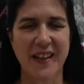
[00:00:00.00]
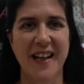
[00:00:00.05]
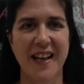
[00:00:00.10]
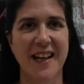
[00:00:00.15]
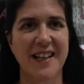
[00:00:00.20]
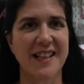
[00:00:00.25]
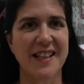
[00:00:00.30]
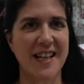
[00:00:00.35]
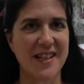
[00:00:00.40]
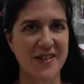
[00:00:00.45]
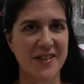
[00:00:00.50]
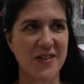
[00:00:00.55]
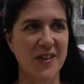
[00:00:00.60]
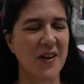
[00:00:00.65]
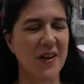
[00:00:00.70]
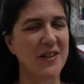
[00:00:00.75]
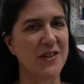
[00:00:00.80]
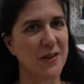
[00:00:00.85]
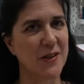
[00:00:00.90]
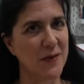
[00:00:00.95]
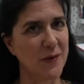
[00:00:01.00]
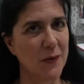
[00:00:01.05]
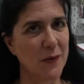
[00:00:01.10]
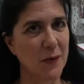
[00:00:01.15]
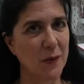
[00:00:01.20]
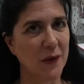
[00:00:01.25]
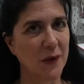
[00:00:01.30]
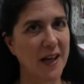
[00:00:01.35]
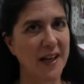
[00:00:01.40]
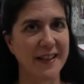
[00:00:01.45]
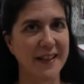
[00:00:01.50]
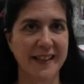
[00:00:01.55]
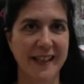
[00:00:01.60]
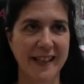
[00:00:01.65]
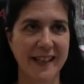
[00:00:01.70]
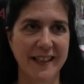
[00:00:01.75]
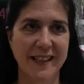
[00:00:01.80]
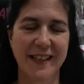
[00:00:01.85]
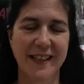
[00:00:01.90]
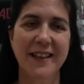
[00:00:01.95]
And yes, I do call her
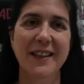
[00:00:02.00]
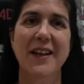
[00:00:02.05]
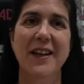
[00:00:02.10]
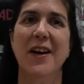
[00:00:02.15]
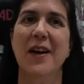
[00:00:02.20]
Nina.